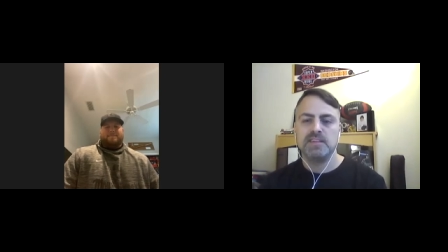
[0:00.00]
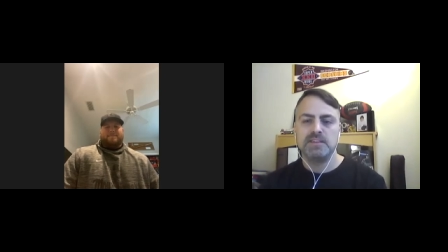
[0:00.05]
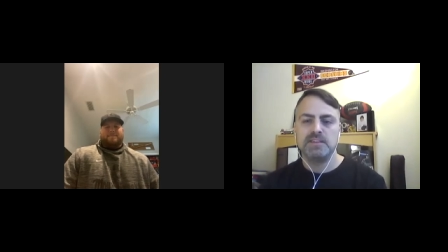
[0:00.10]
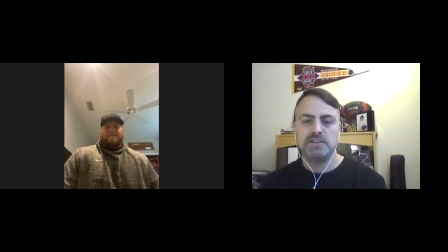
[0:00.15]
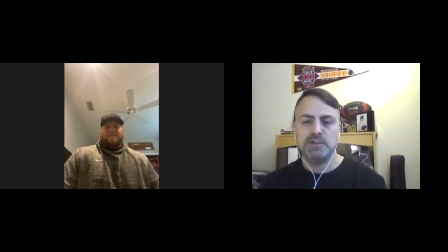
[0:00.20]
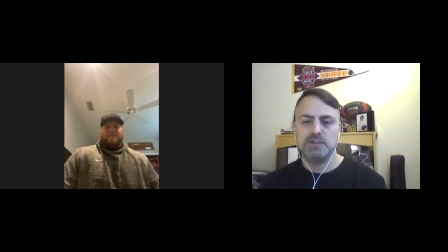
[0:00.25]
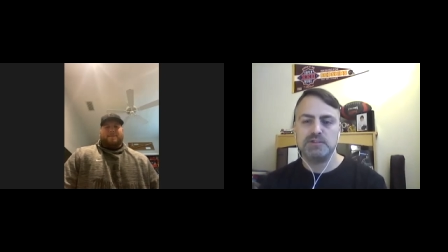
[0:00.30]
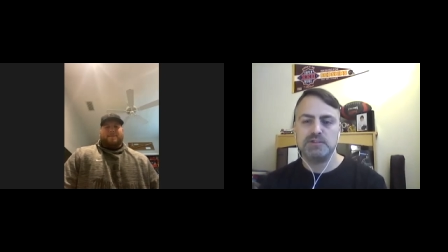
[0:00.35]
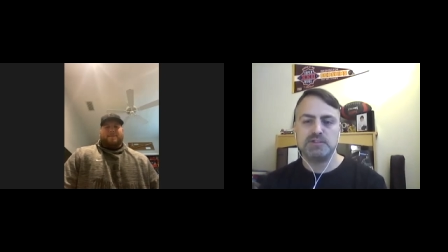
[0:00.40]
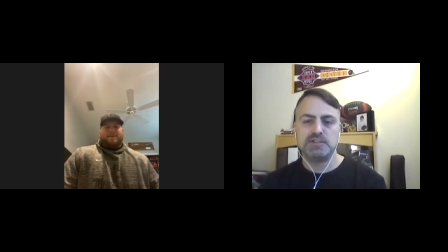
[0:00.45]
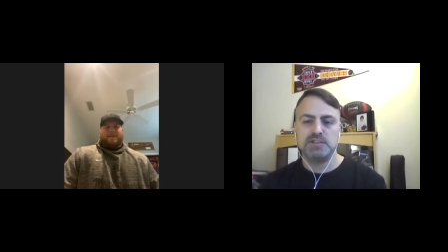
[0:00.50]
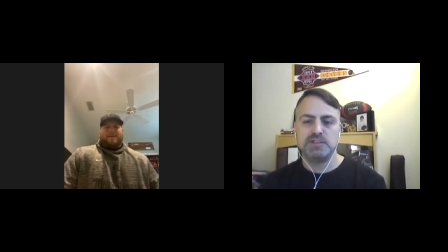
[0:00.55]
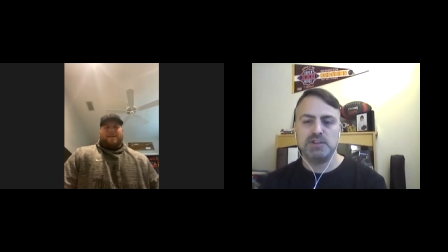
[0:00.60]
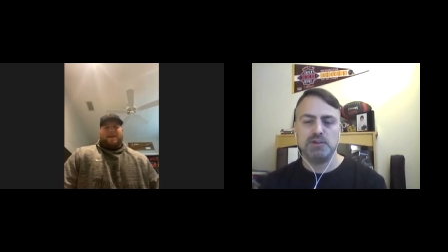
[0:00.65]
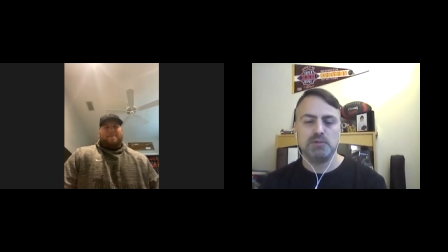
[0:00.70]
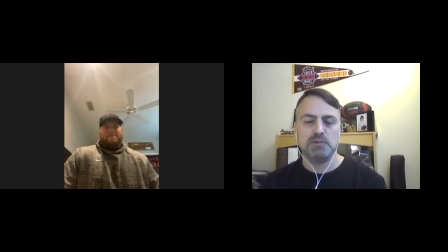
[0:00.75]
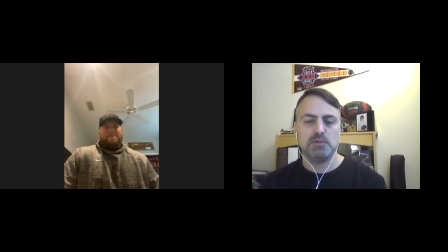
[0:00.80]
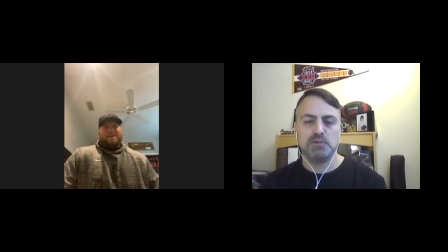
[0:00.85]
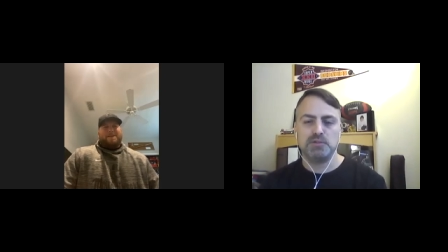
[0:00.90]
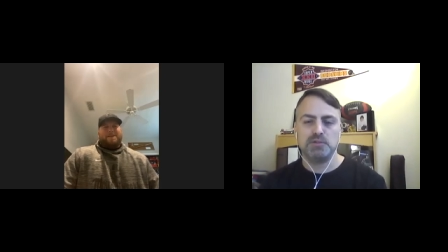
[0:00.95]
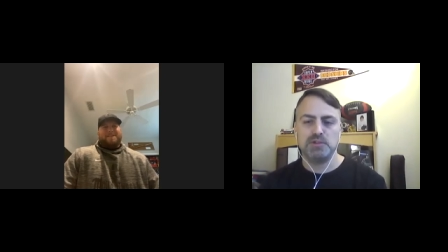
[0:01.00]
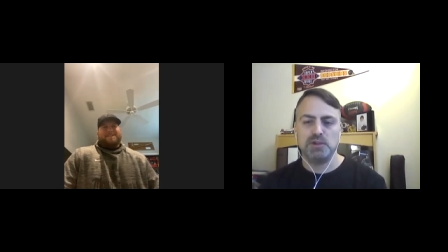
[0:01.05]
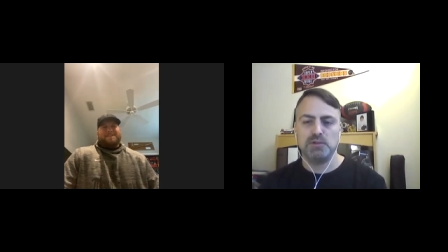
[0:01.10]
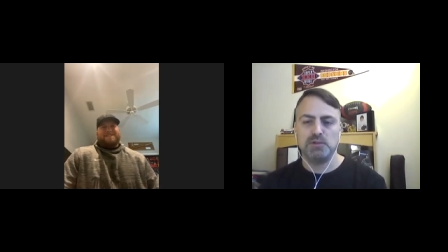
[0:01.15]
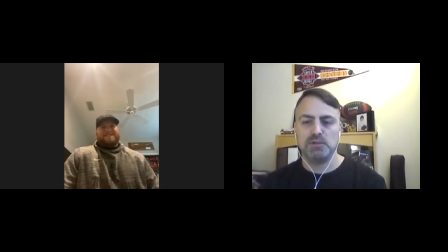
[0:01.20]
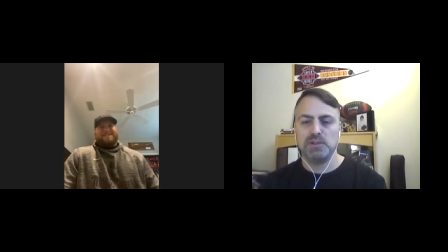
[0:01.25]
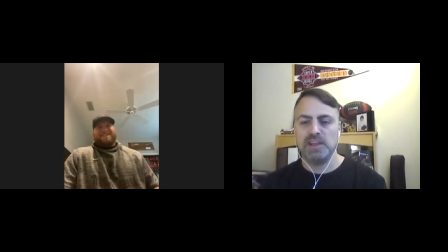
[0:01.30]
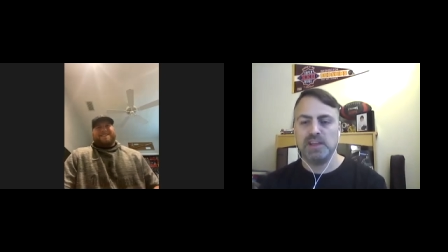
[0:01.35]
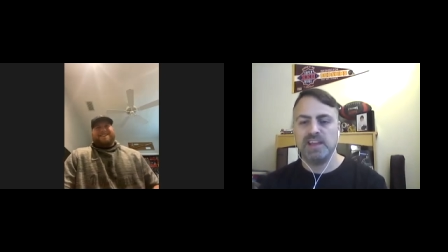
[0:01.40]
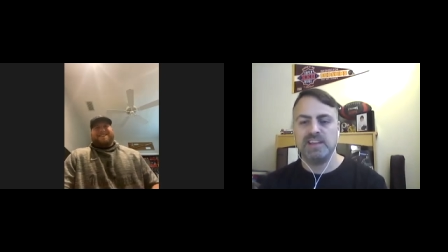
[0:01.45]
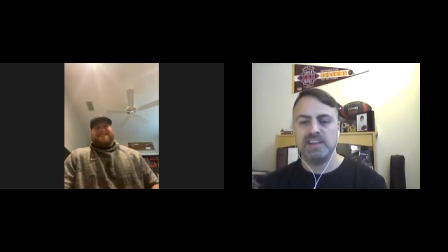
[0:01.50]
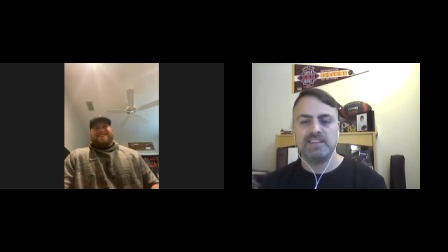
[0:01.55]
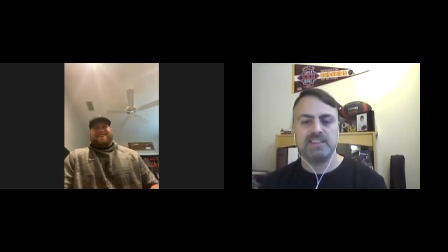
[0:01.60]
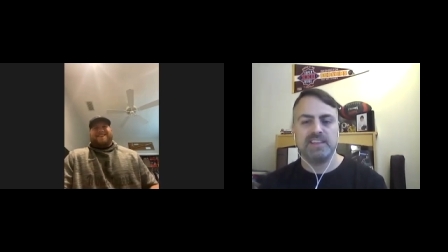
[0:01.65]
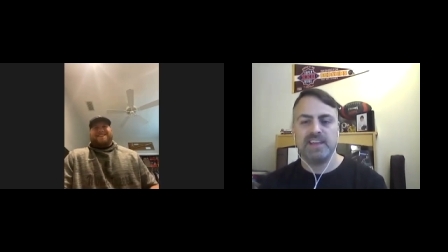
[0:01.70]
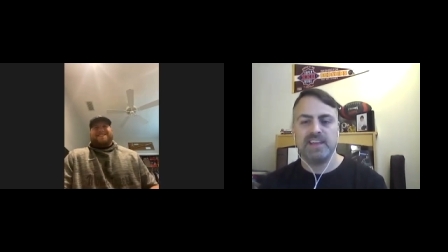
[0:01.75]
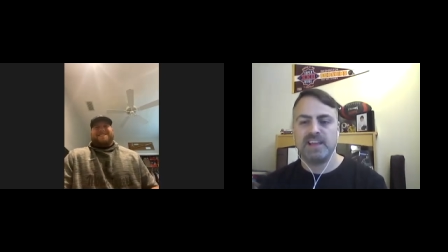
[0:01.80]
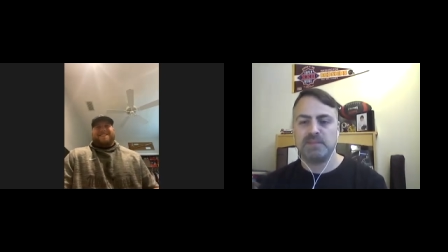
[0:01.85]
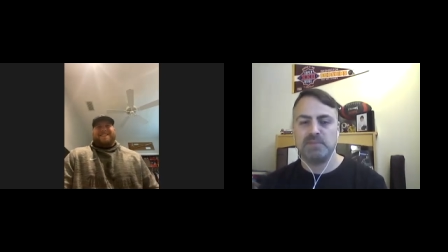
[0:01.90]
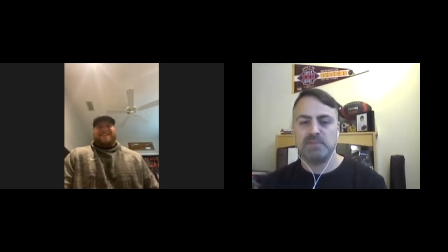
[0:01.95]
Do you just do you lead
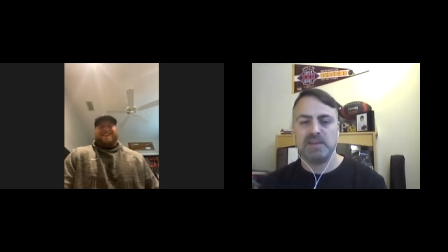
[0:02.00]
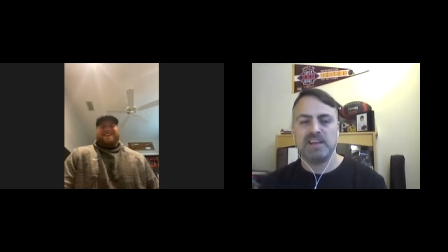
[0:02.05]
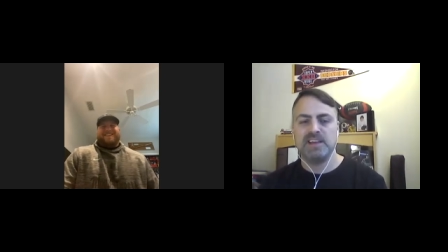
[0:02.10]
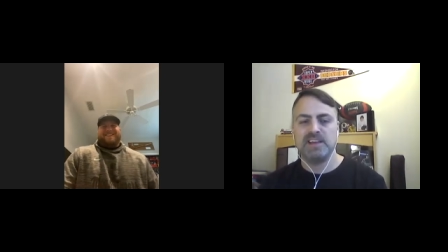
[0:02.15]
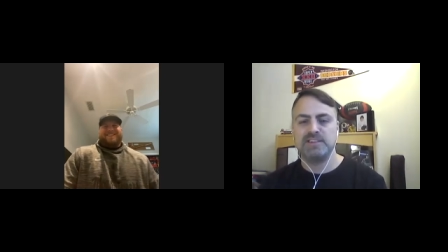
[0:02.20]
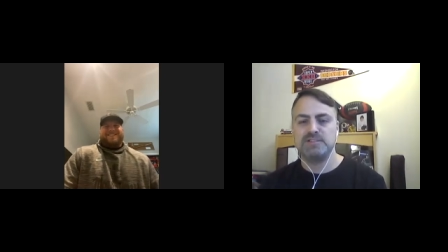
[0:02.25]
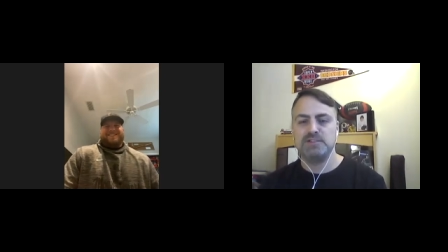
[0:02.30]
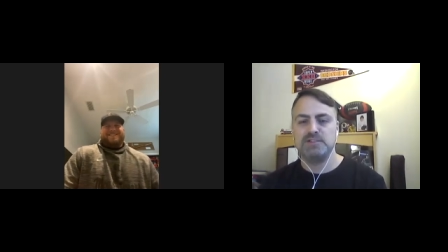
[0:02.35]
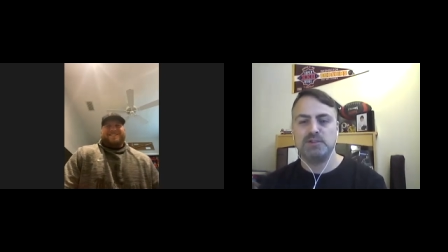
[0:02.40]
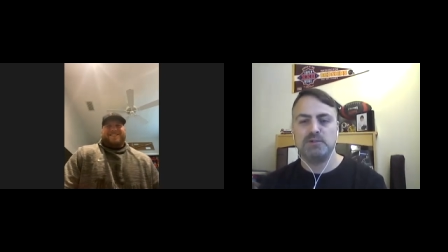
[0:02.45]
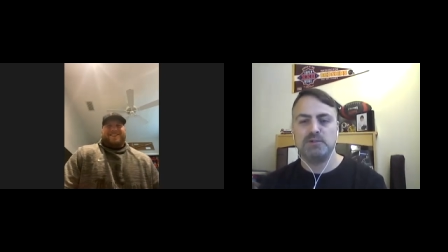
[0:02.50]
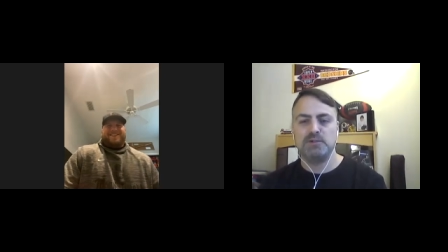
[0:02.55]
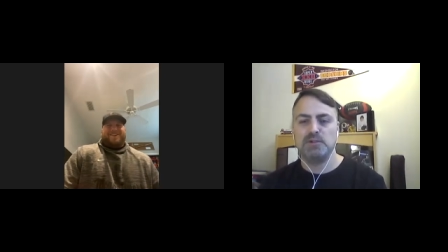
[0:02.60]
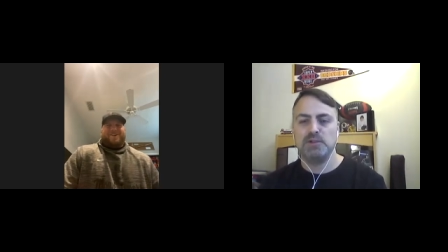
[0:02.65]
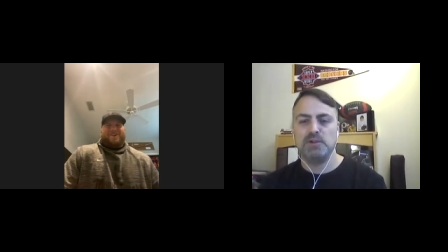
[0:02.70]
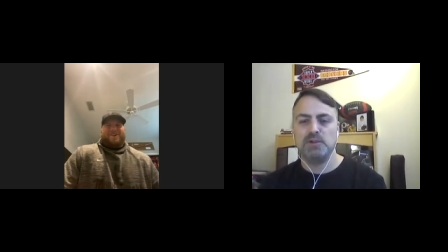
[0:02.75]
like because you